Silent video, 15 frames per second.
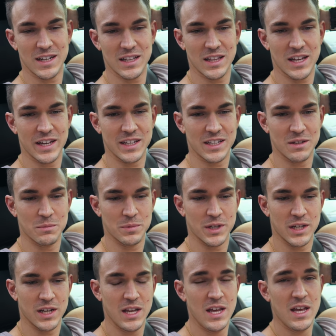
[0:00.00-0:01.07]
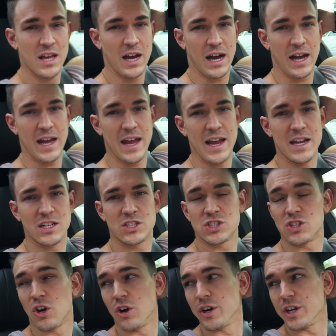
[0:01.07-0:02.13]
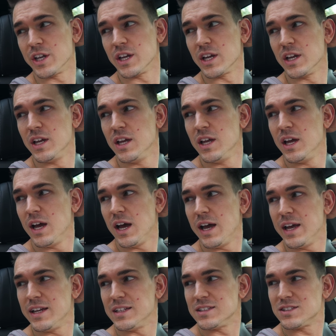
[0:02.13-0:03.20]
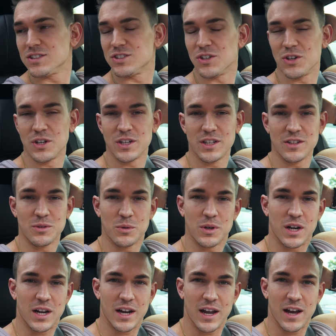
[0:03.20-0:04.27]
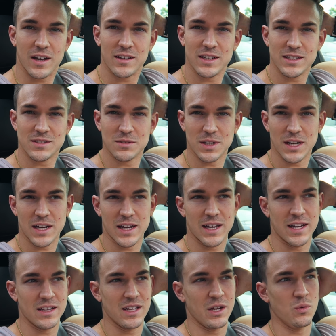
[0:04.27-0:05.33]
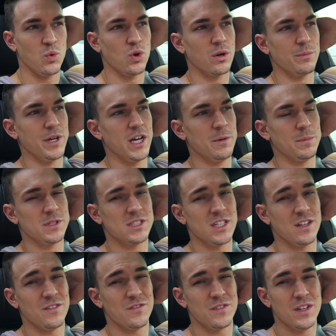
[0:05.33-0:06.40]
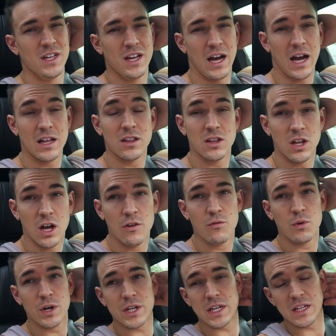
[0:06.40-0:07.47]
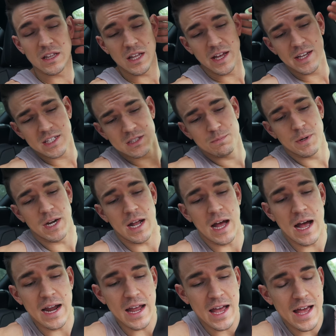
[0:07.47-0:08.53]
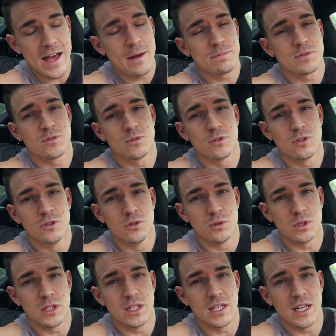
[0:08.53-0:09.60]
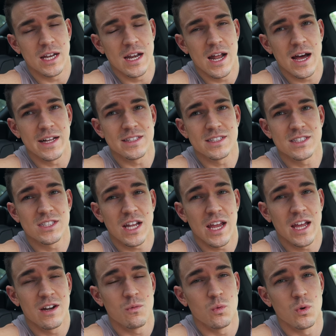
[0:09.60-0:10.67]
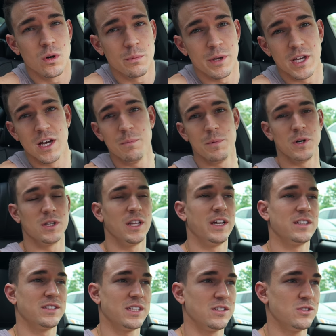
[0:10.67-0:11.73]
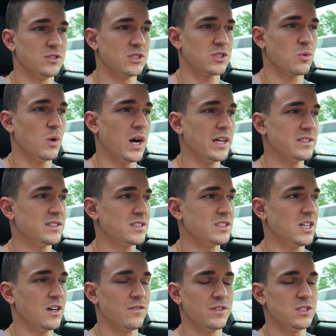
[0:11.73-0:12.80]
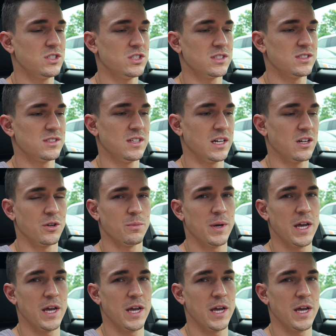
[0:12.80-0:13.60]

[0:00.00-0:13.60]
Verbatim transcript: I like it, but I hate starting. Sell me out. I hate starting the workout. That's what I hate, like warm me up and stuff. I love working legs, but I absolutely cannot stand warming up on legs, like doing squats and stuff. It's just, I don't know,